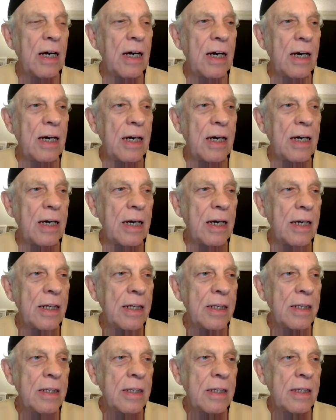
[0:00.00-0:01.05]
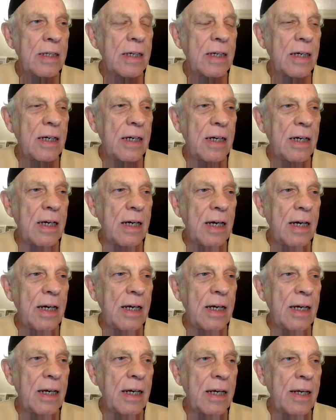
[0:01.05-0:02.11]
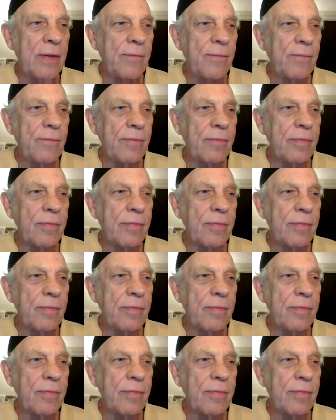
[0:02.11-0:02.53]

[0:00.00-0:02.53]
Uh, Uh,